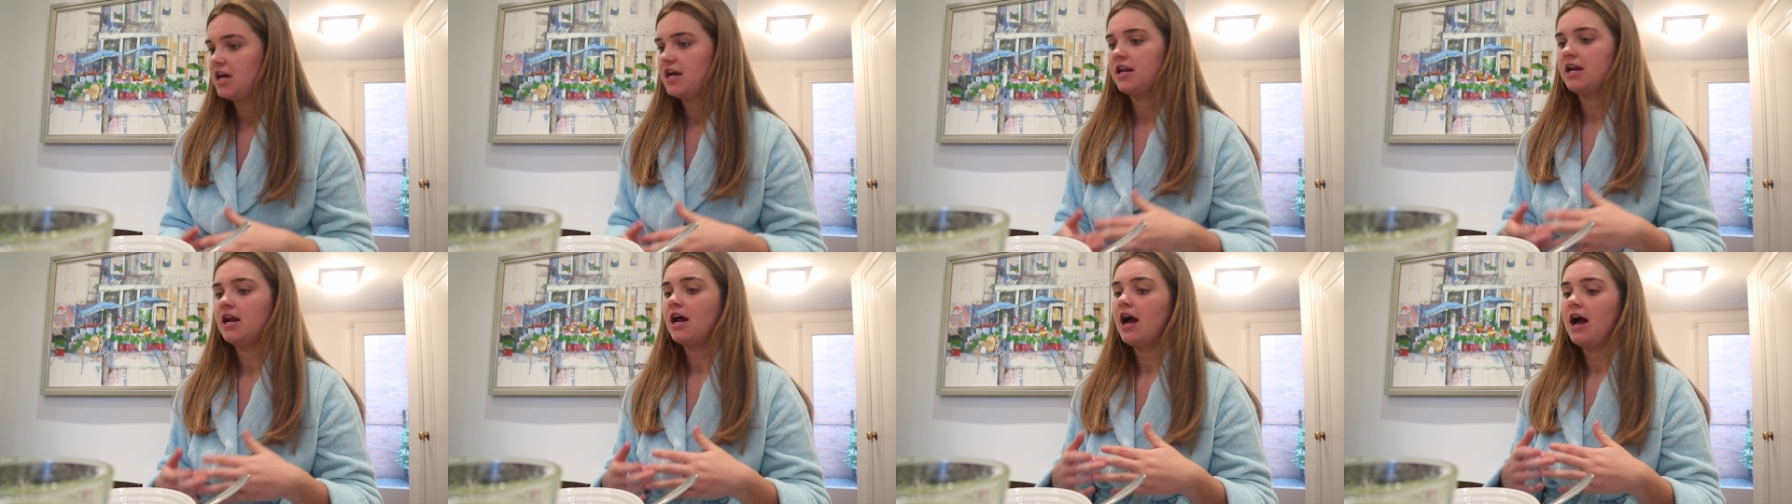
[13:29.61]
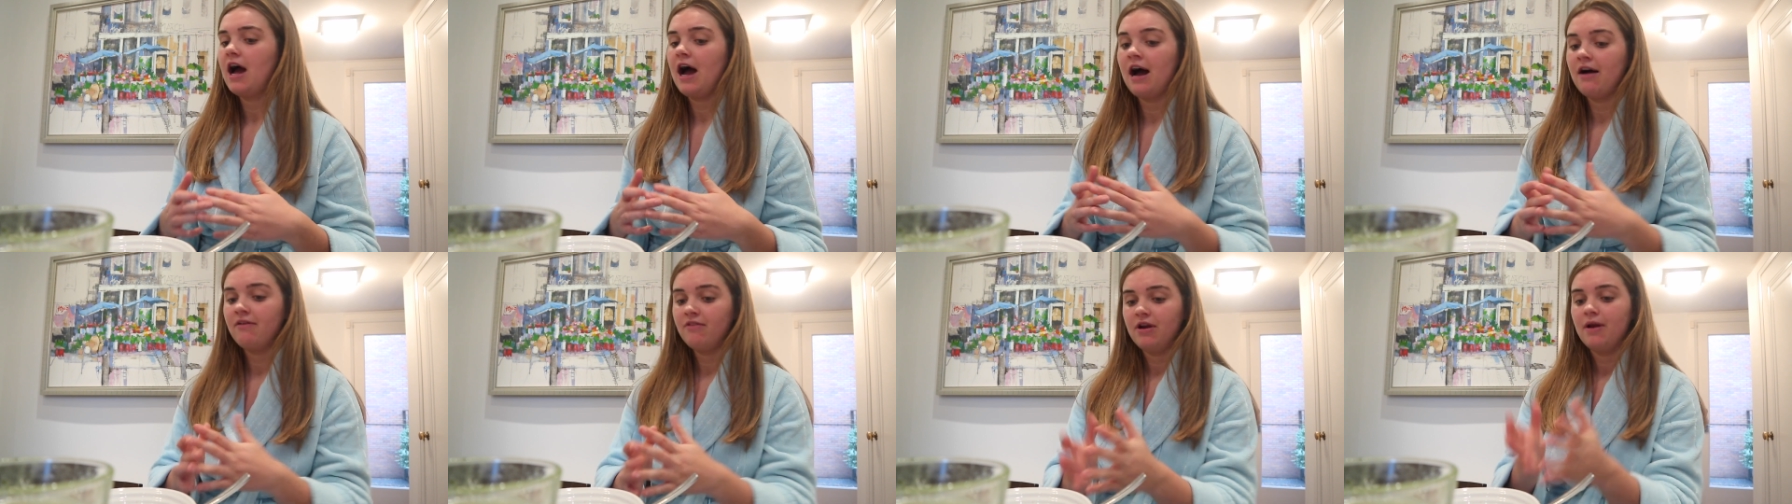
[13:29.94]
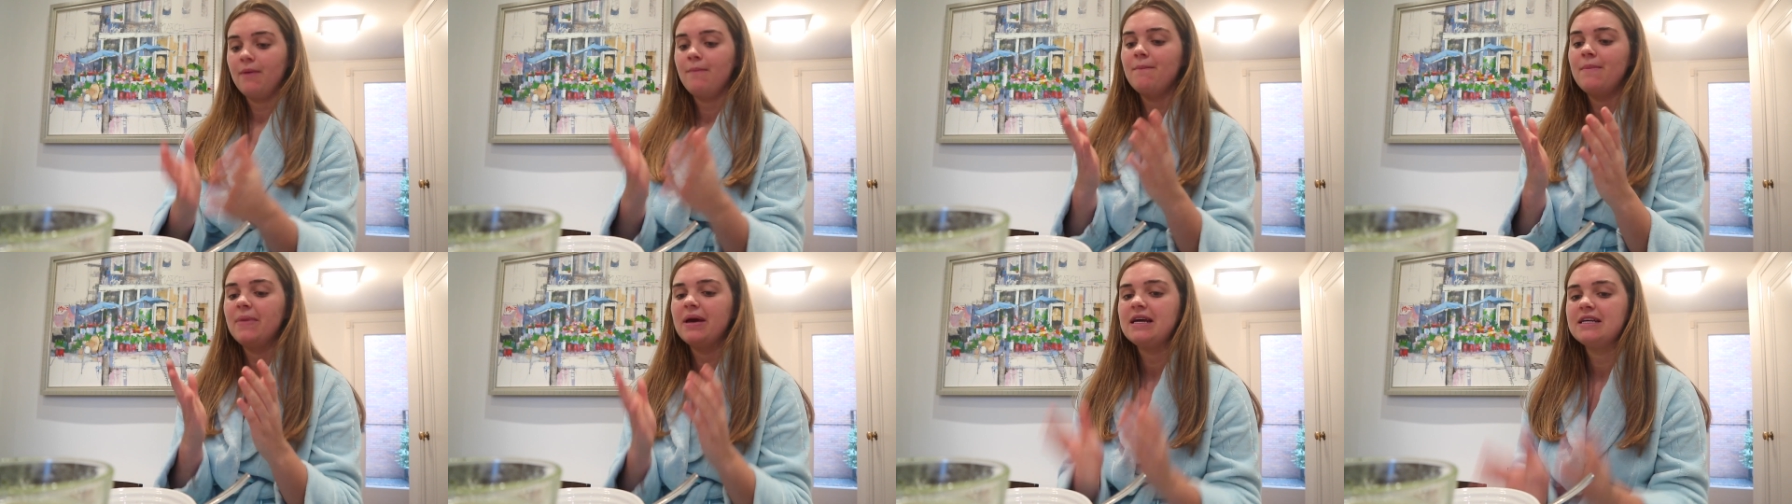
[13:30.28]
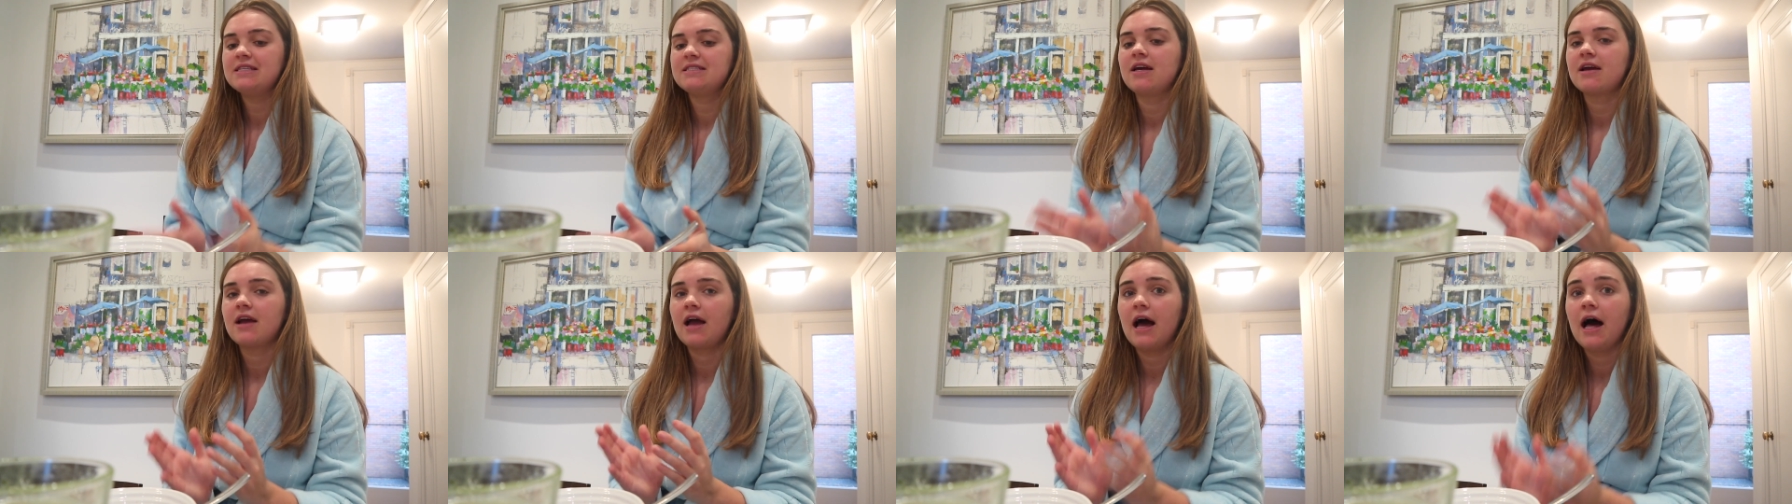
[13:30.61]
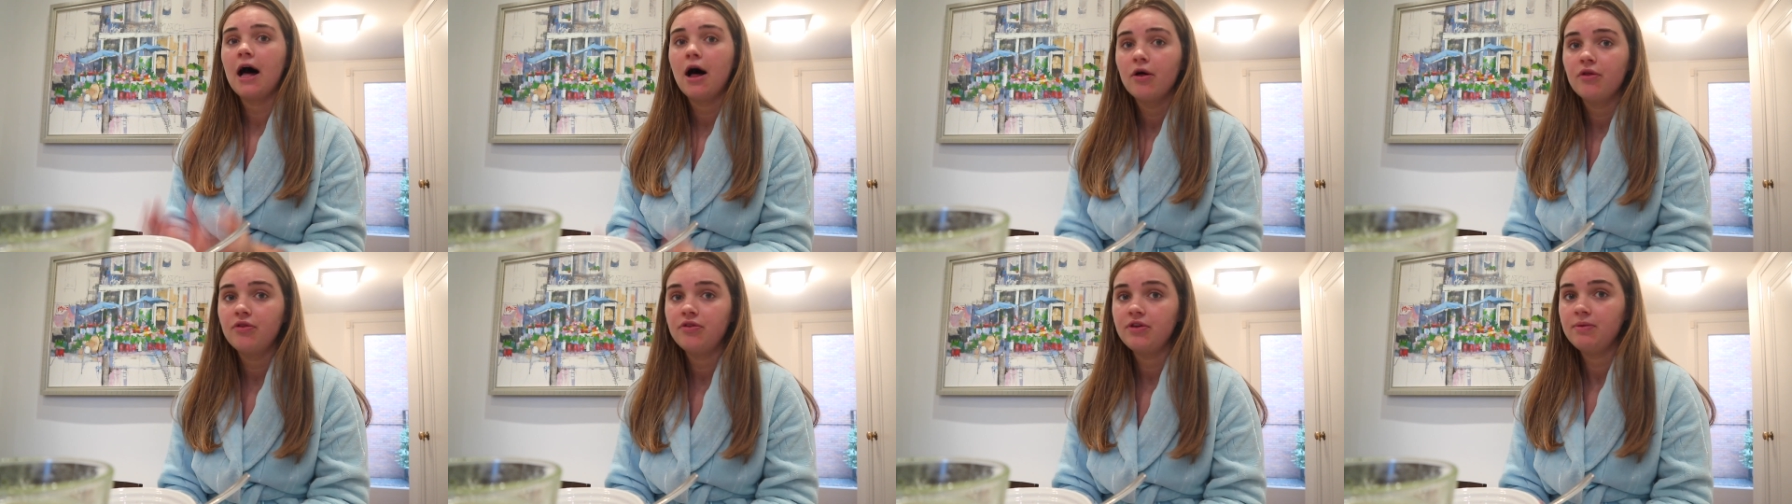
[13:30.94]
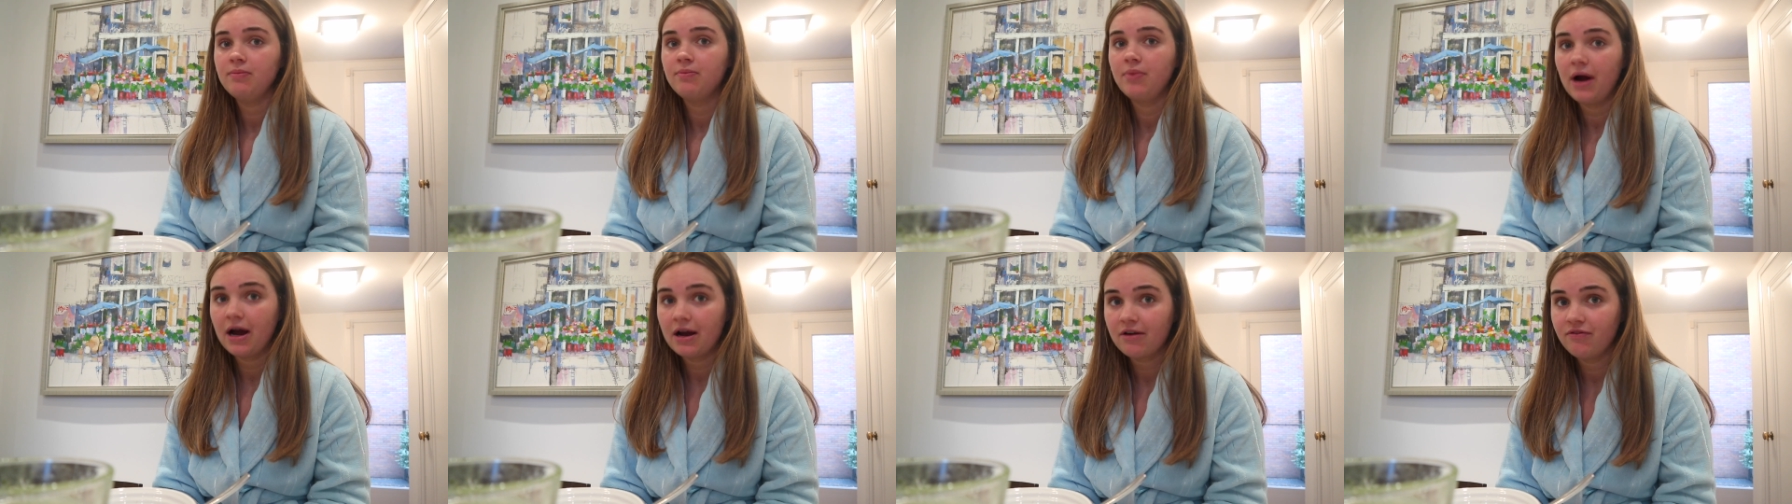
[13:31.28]
and have an amazing healthy
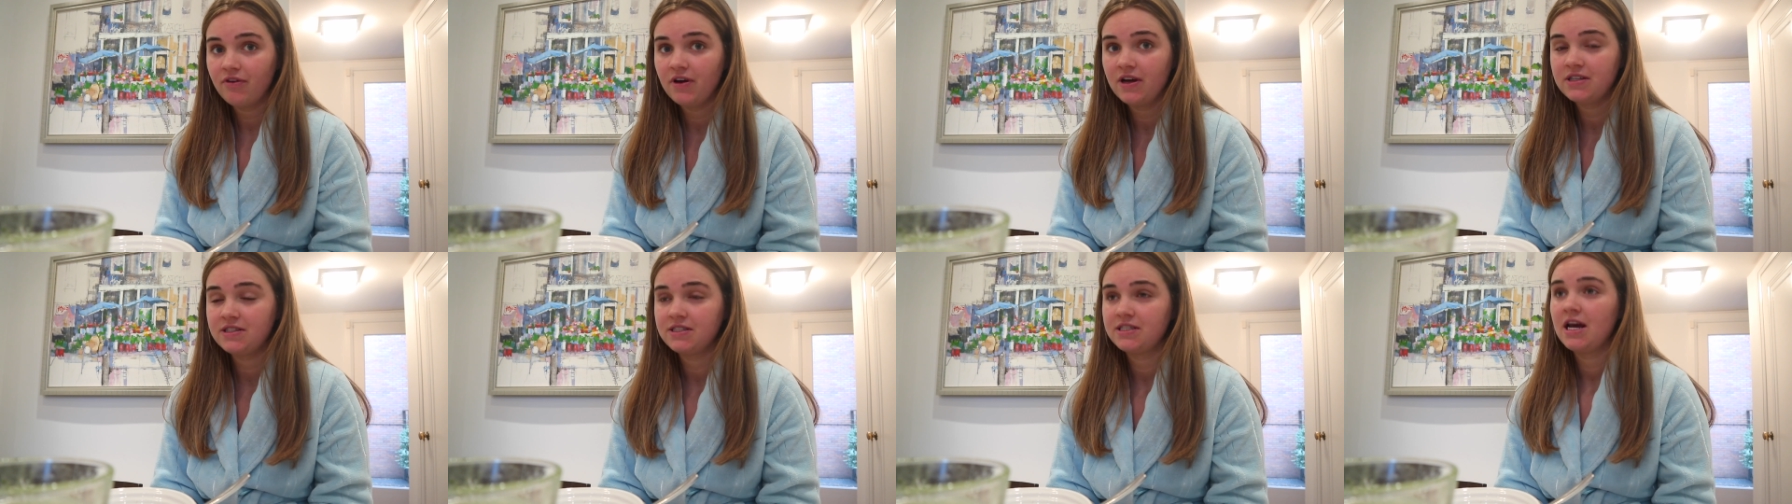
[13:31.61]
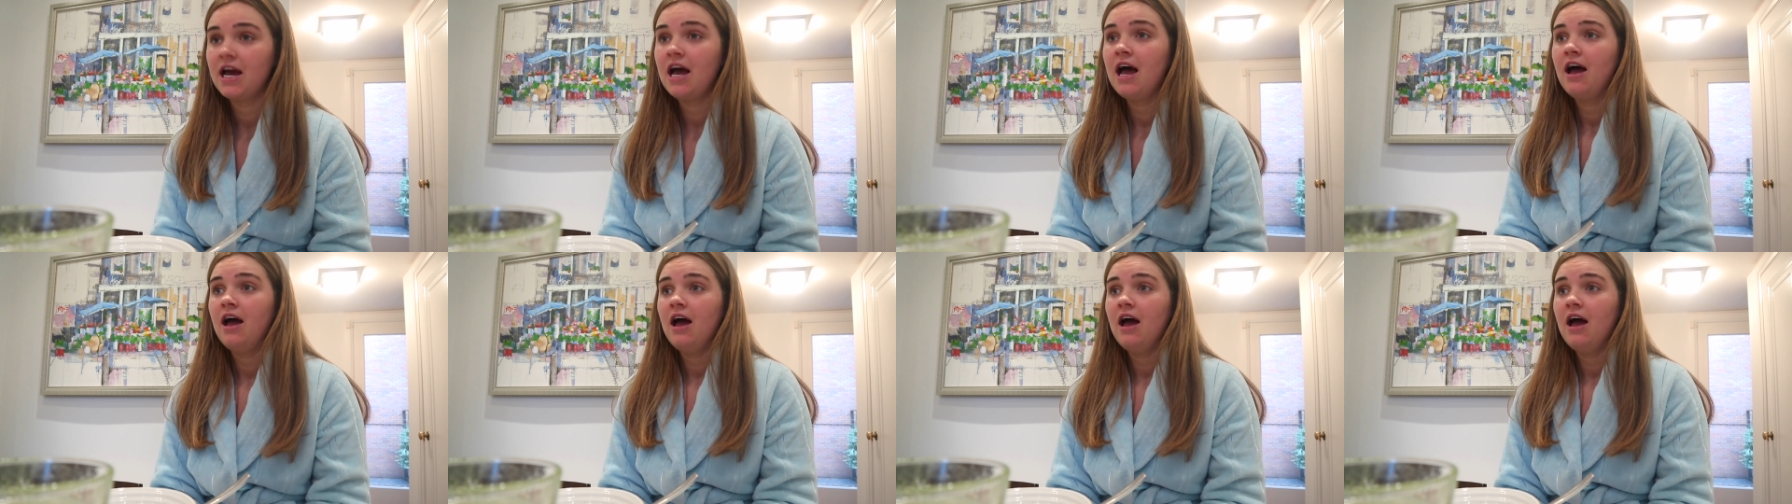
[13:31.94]
breakfast.